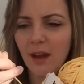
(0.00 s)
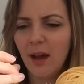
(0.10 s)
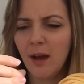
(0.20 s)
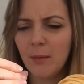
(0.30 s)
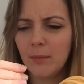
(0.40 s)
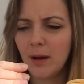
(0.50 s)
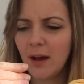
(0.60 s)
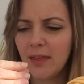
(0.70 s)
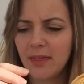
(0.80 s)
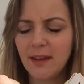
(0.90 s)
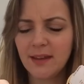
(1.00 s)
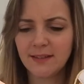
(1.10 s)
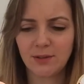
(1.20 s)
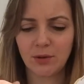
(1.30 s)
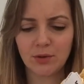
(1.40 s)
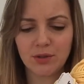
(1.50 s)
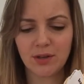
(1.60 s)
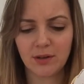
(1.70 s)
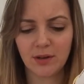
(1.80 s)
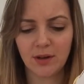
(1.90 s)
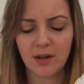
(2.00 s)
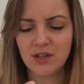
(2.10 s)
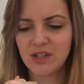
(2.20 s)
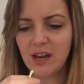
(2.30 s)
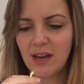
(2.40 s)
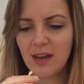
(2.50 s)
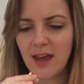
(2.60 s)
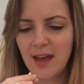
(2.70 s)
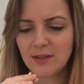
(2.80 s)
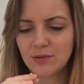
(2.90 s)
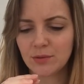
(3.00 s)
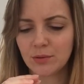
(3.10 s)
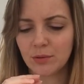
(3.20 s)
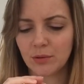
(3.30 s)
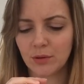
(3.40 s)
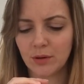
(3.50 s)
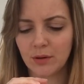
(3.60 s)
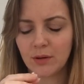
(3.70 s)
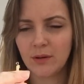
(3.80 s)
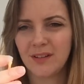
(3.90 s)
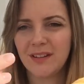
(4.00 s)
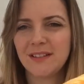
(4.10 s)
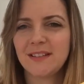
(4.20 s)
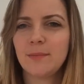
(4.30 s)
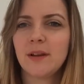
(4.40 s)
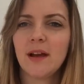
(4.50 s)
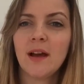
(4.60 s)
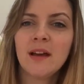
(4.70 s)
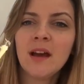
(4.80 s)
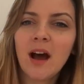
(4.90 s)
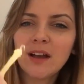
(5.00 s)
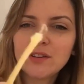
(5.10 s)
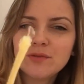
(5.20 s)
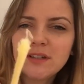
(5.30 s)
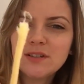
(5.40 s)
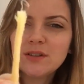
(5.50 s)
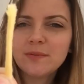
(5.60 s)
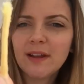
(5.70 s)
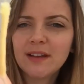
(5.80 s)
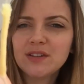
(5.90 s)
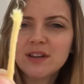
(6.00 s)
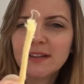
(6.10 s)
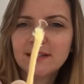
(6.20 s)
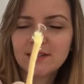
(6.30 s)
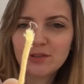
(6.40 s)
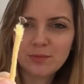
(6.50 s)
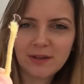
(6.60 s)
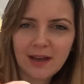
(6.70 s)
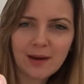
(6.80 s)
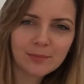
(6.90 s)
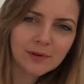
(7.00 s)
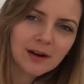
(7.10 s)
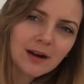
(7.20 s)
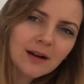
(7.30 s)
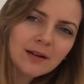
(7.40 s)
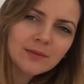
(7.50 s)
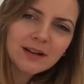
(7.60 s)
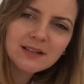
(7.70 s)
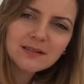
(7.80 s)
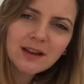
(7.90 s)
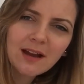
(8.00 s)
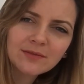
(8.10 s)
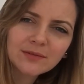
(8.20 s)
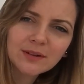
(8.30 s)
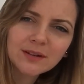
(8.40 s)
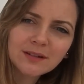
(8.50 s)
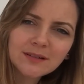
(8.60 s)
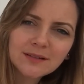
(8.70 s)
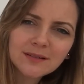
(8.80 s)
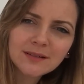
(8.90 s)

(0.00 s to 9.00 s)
um, I think it's called chainette or similar I could really do with like a jazzy zoomy camera I don't have one